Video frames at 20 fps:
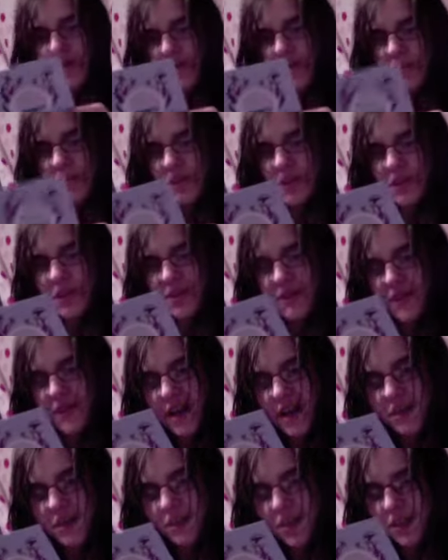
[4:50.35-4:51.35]

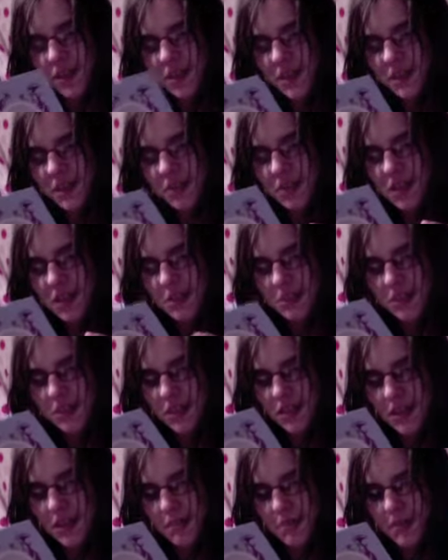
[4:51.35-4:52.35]
WeLoveFine wants to give you 10%
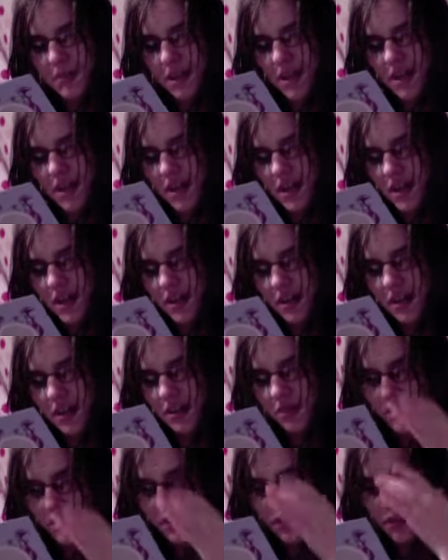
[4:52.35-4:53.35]
back,
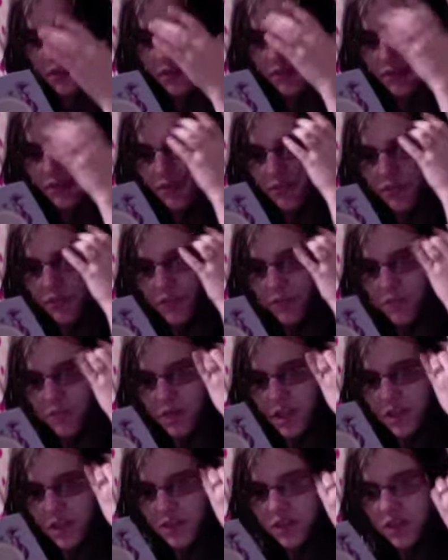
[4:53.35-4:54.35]

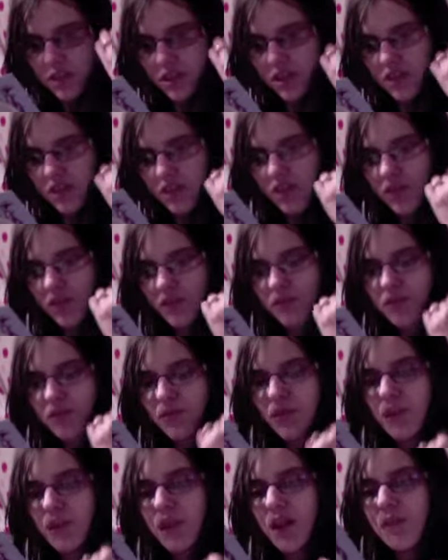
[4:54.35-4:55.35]
back to you for
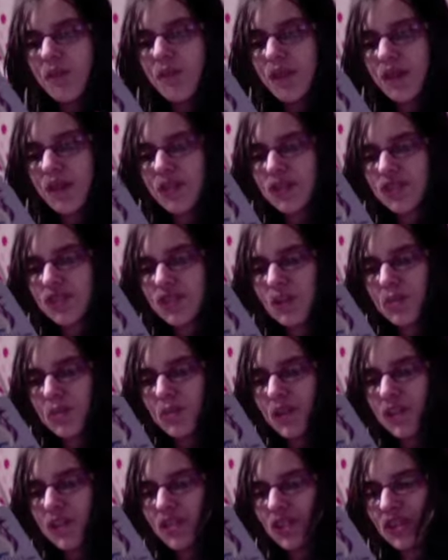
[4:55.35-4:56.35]
loving us so
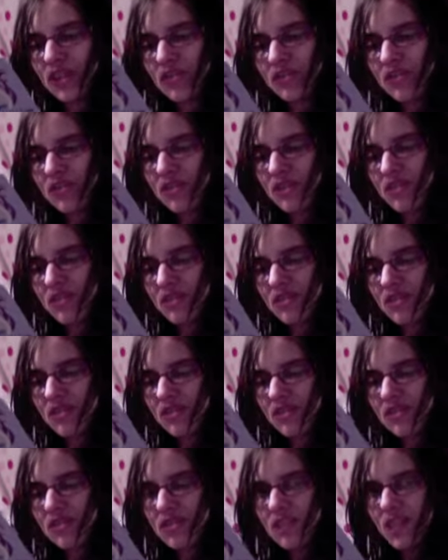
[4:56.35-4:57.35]
much.
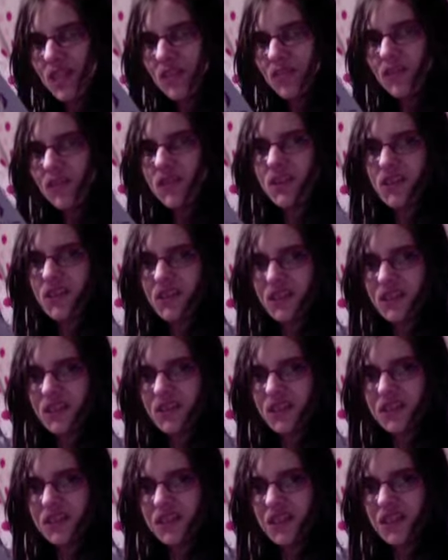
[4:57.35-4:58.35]
Isn't that what a hooker
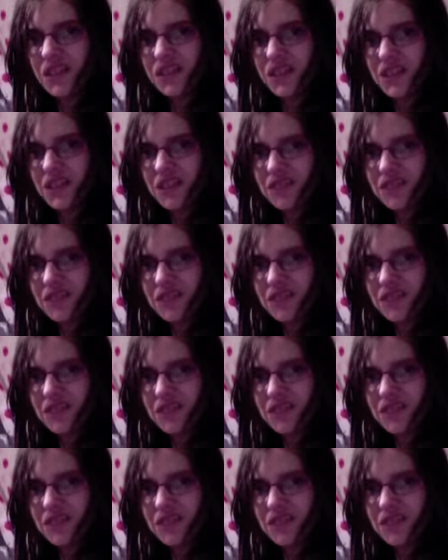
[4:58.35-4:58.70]
says to you?